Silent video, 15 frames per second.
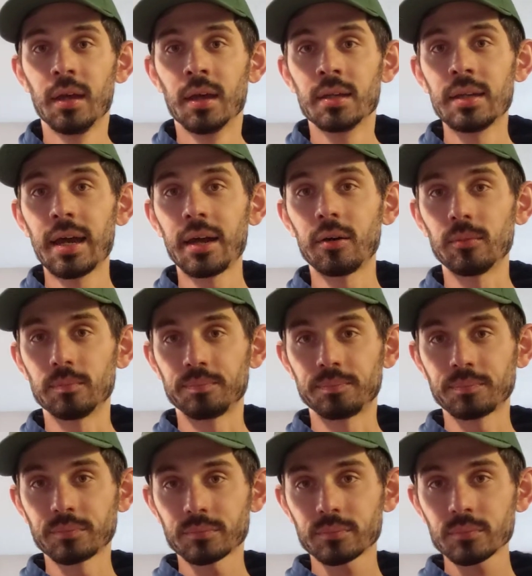Now,
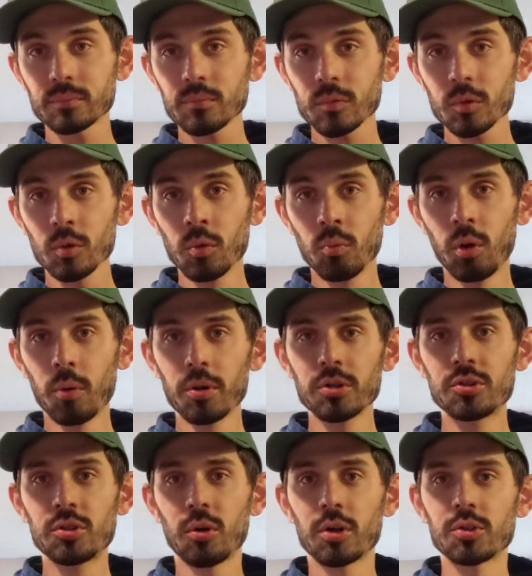what would
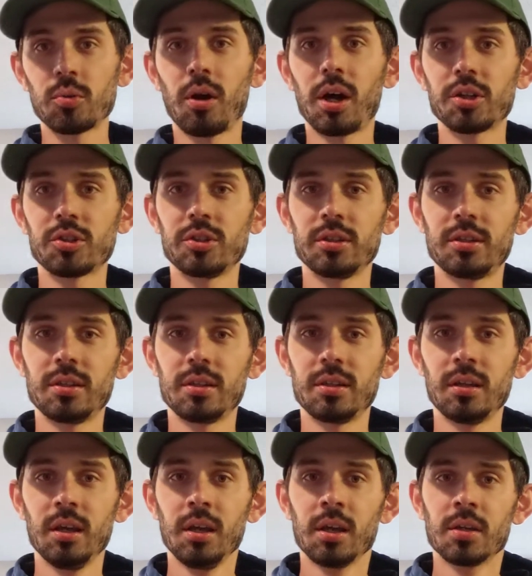George Washington
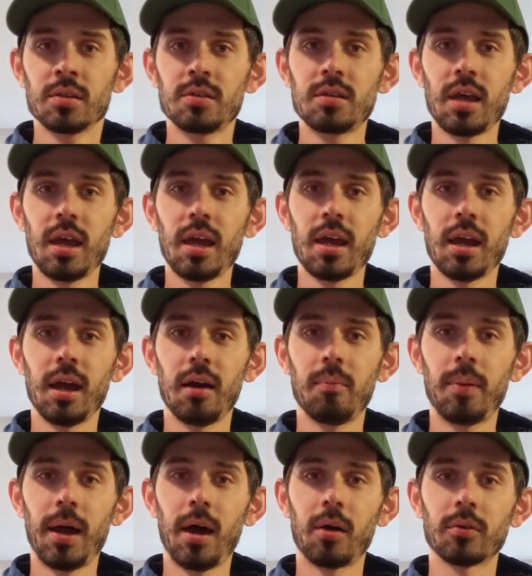say
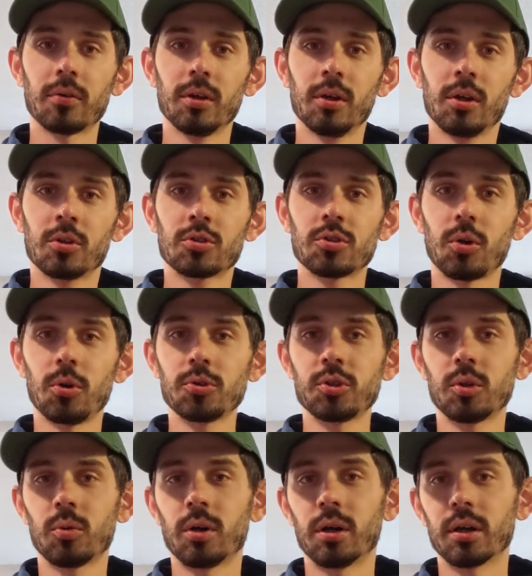about
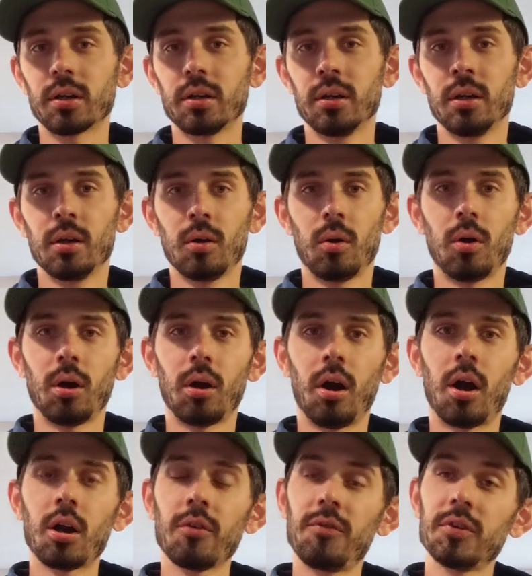social work or
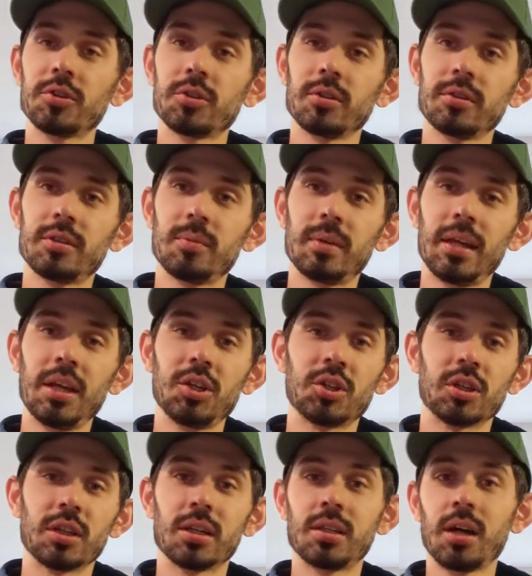artificial
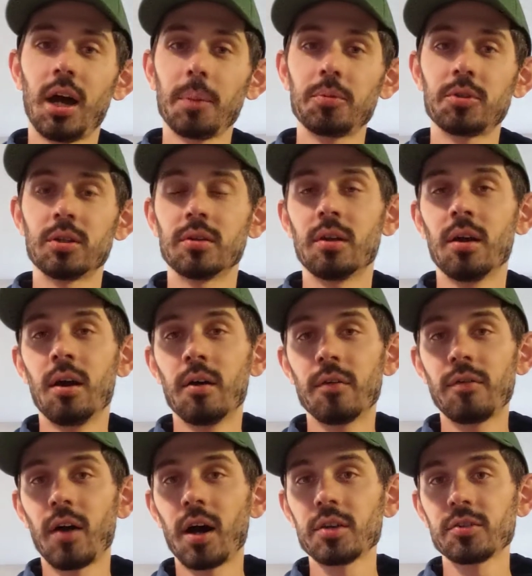insemination, adoption,
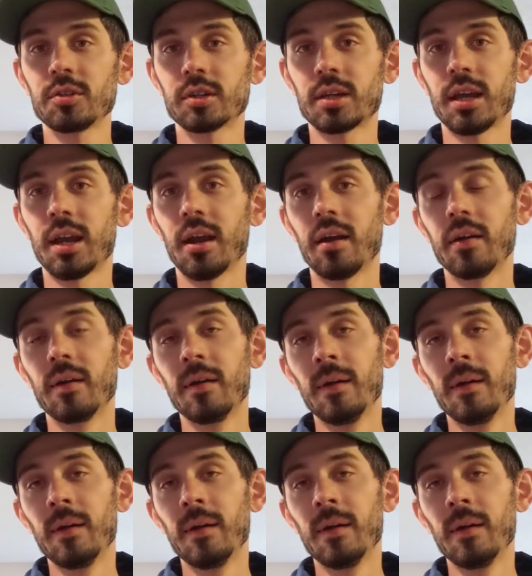foster care?